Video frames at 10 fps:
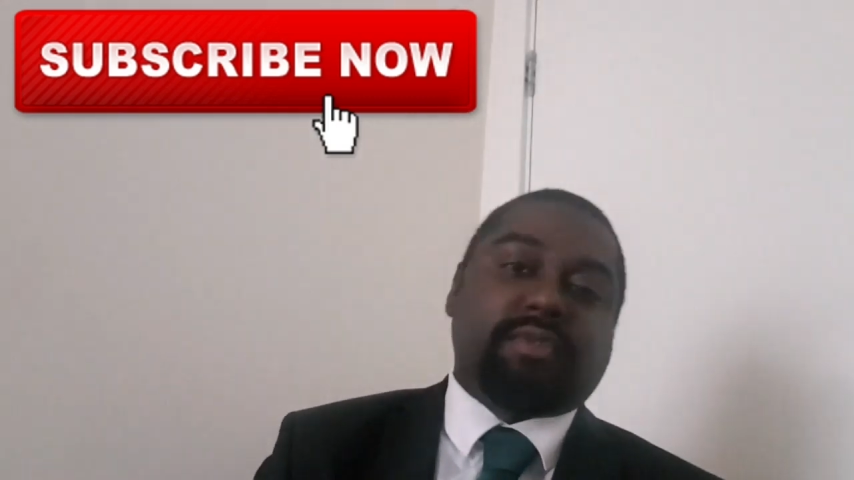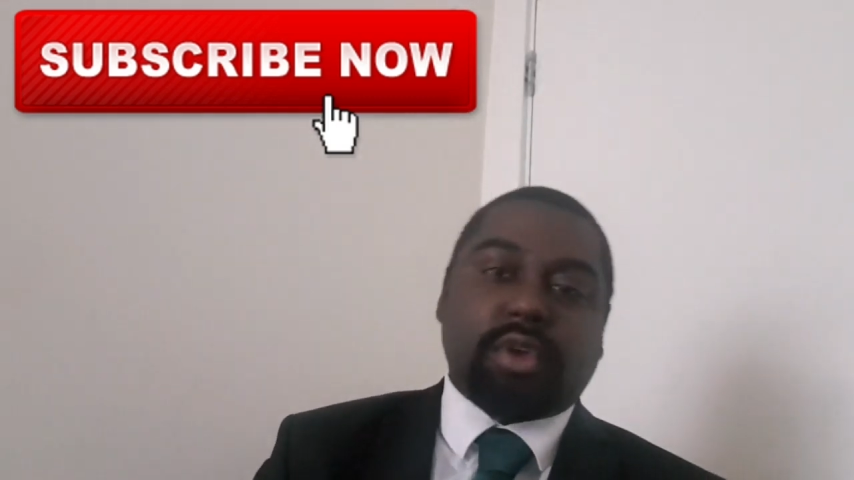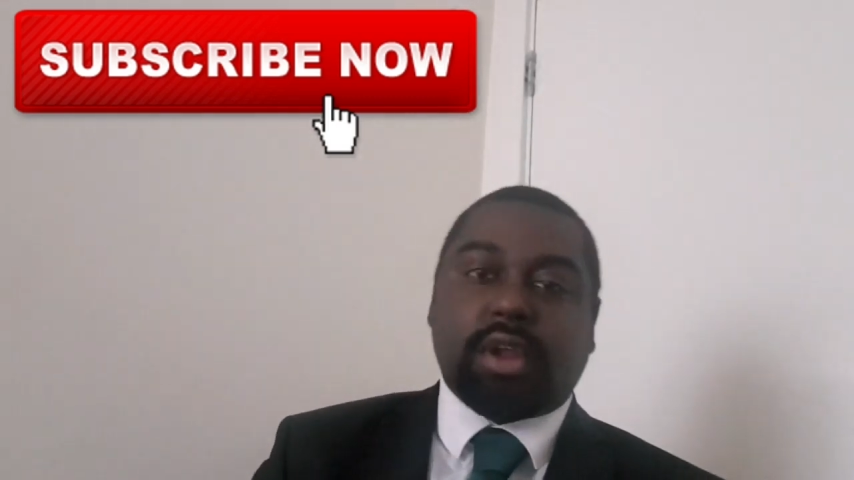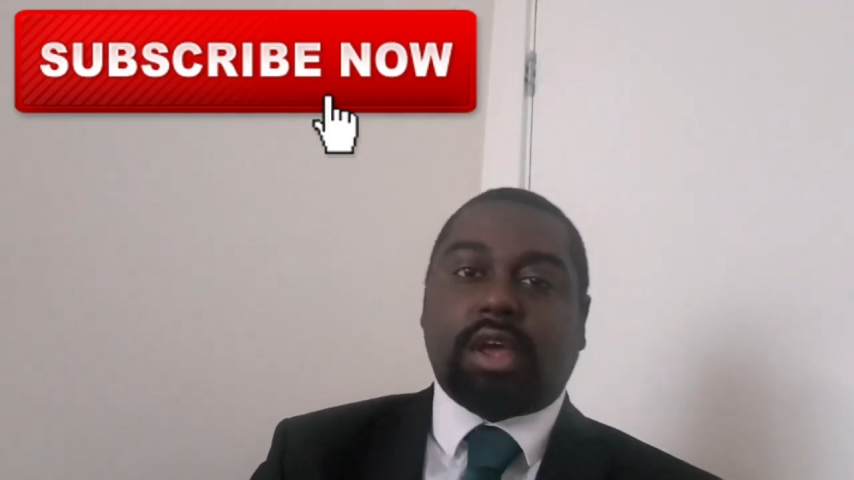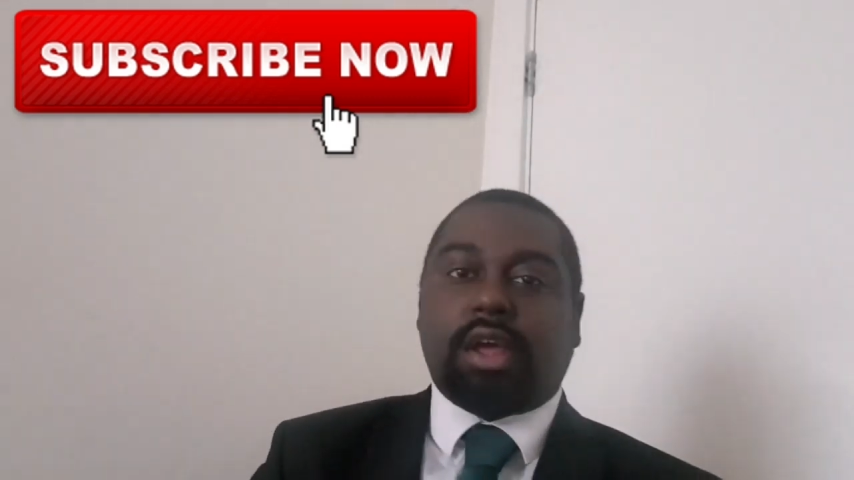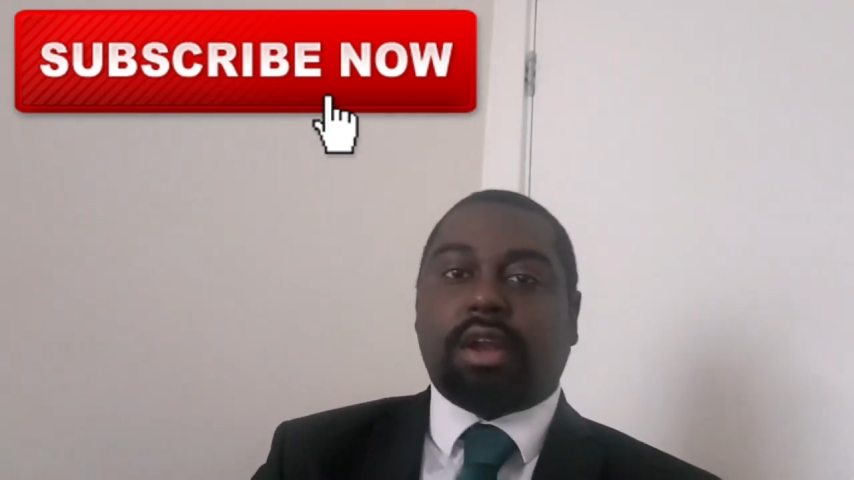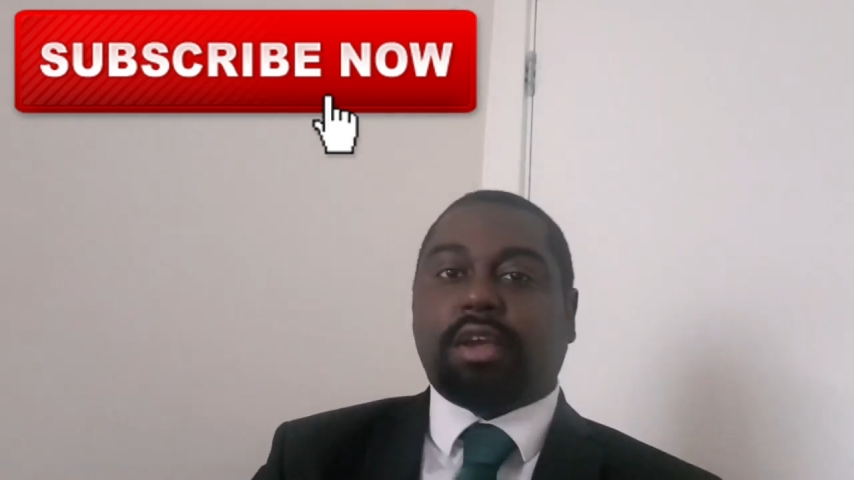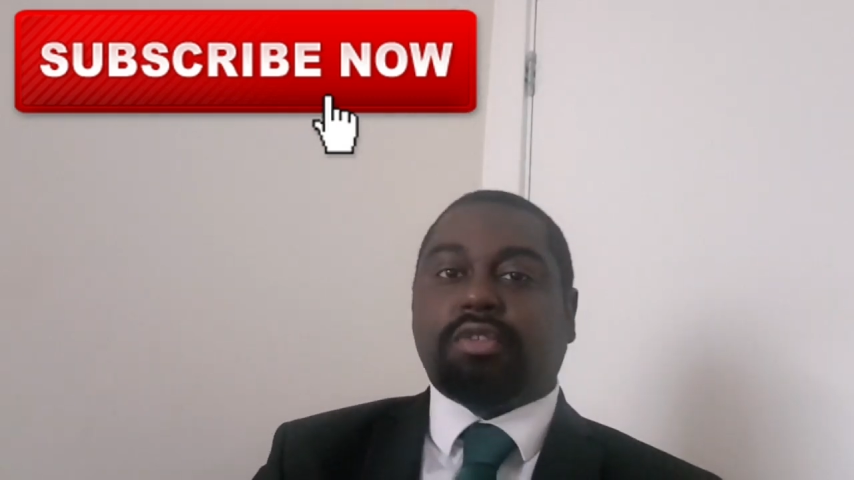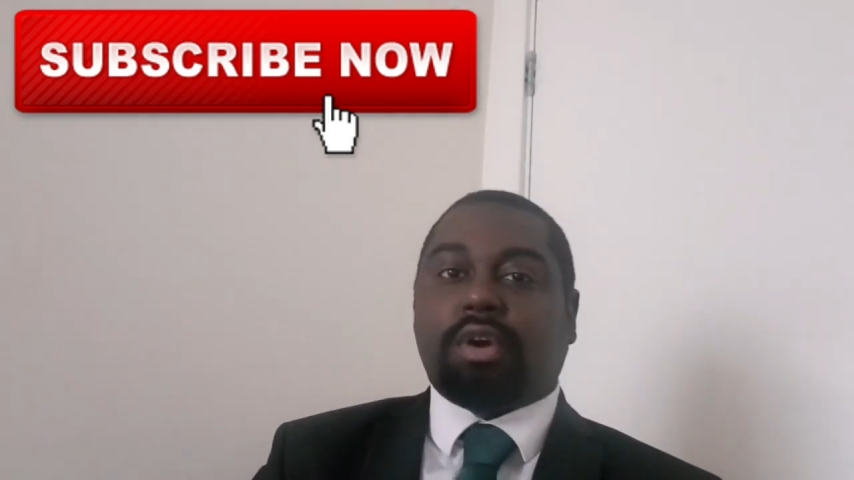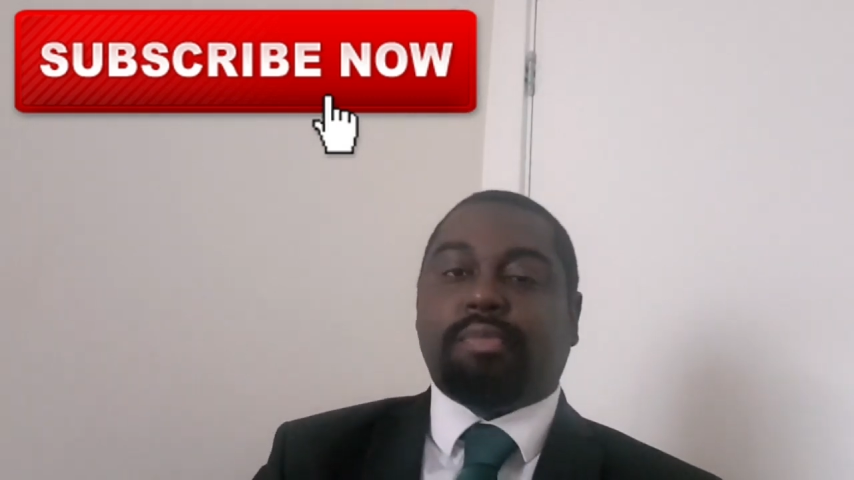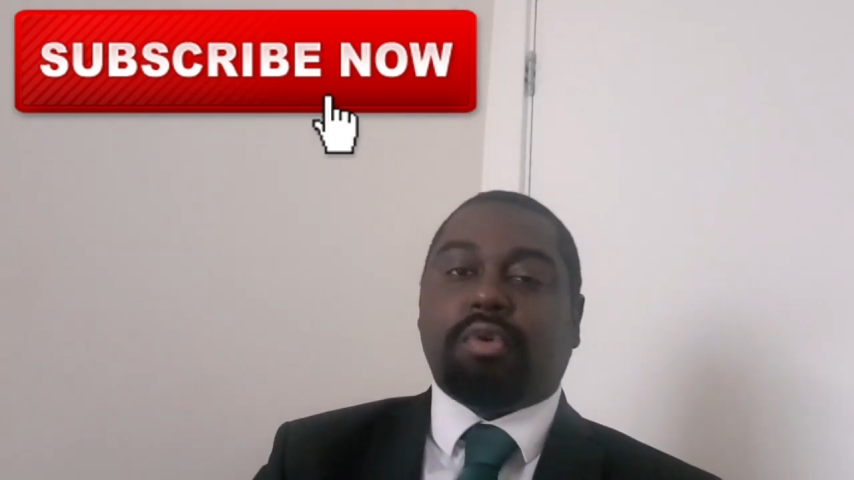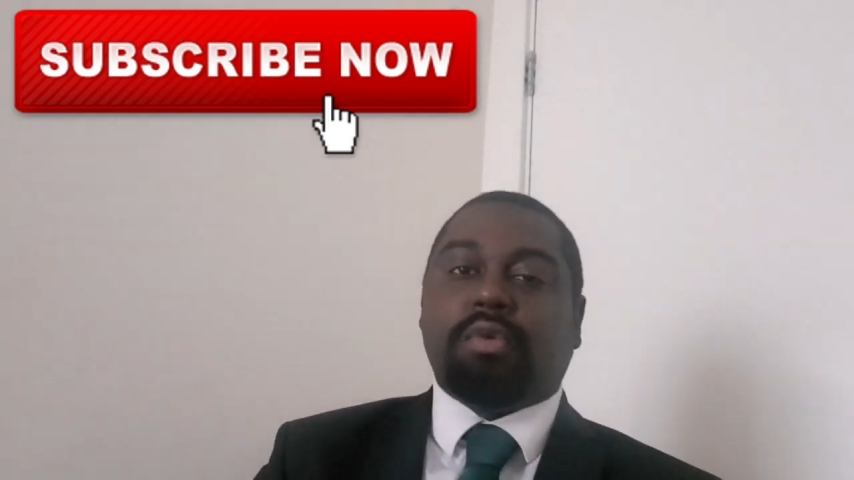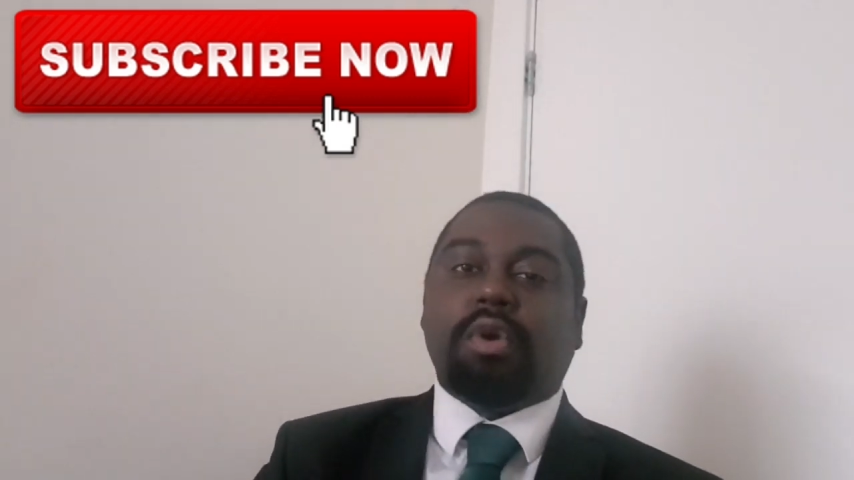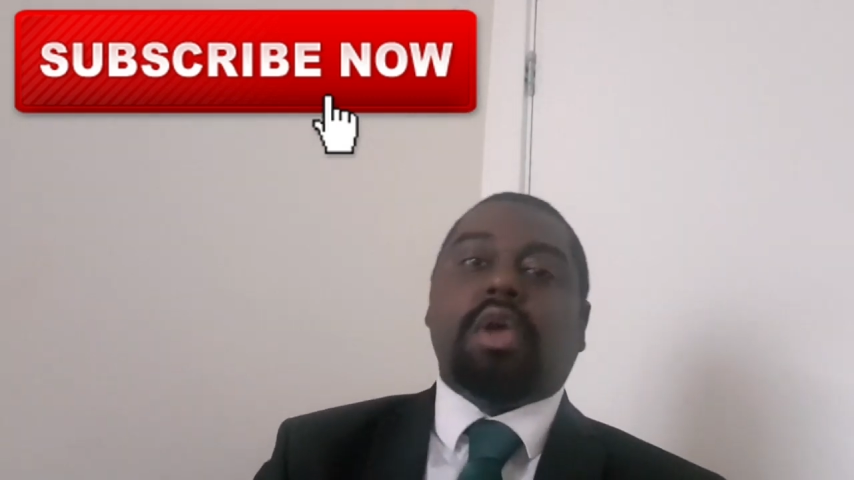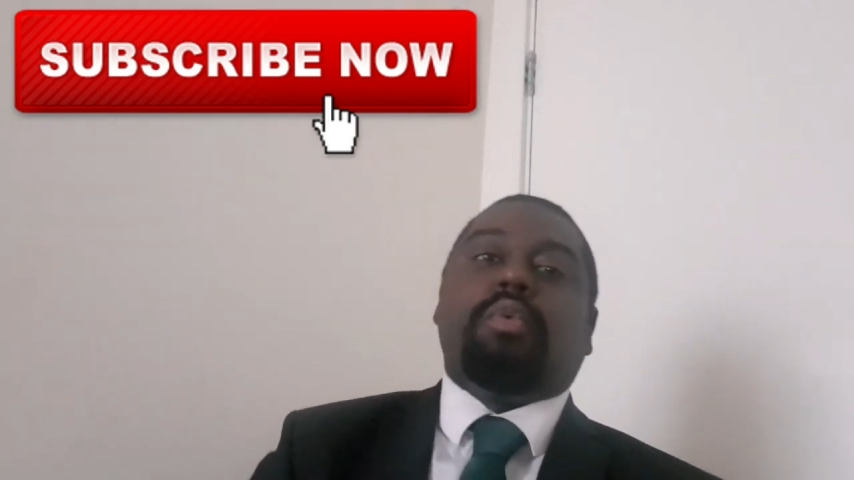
you an example.